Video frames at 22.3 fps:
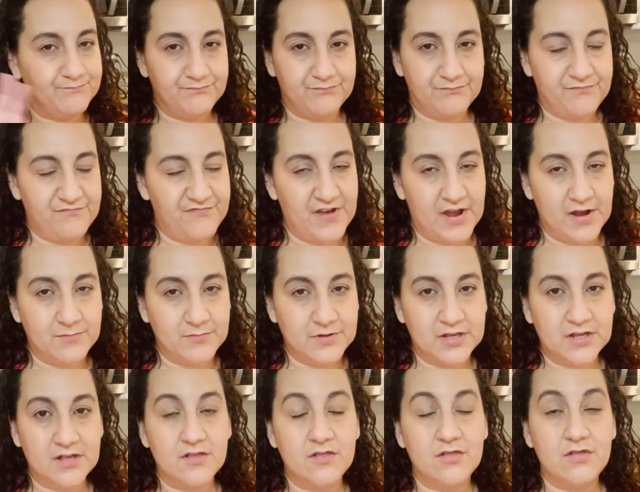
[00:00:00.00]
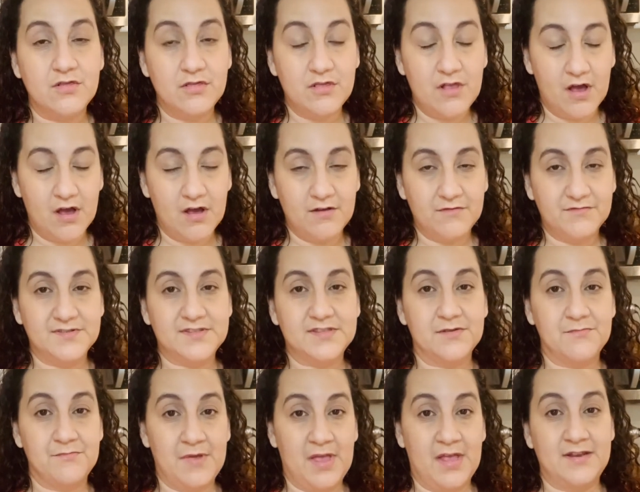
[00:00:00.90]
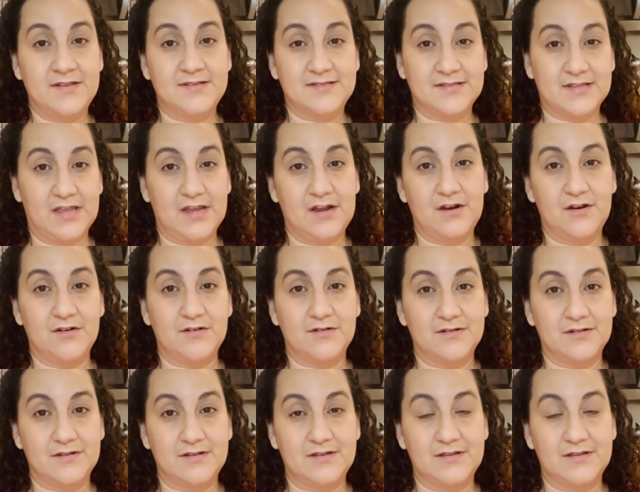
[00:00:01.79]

family loves the men's care,